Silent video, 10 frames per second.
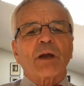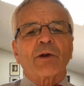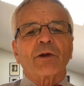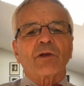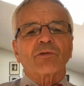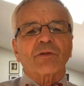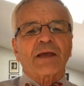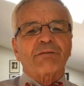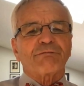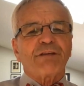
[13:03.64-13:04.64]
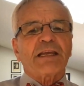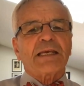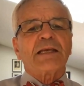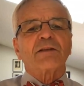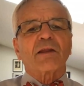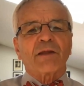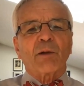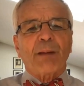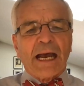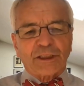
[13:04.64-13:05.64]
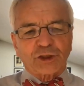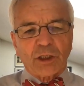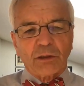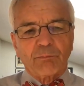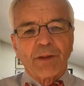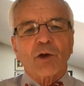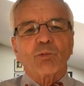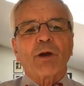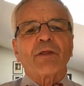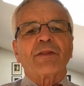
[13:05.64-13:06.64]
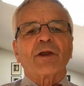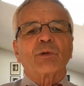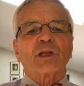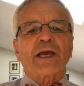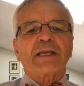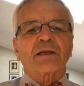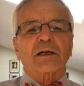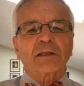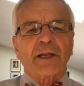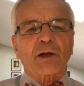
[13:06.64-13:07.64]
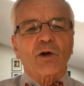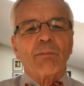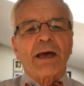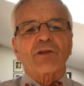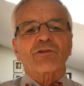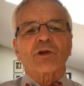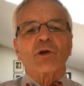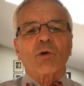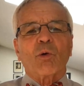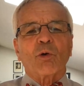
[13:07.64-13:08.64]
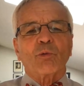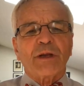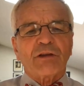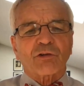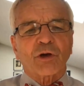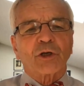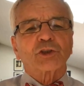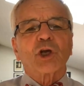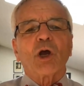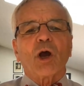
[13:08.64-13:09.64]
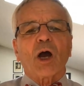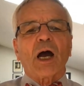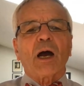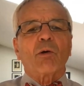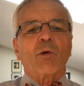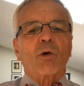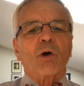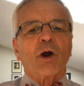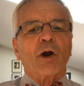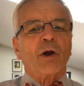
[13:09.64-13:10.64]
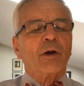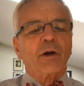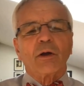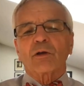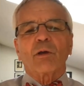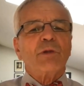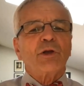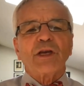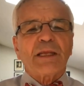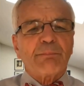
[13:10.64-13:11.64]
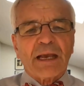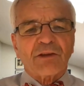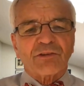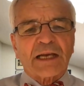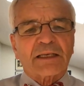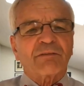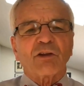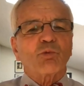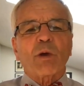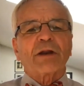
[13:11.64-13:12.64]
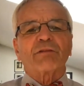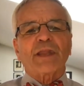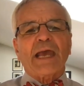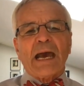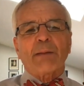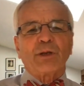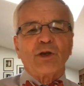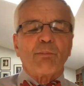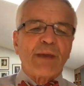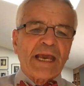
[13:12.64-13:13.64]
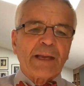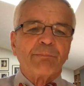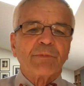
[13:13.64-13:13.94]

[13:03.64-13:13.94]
areas that fit into their passion, whether they relate to clinical medicine or research or community-based activities, whatever they happen to be.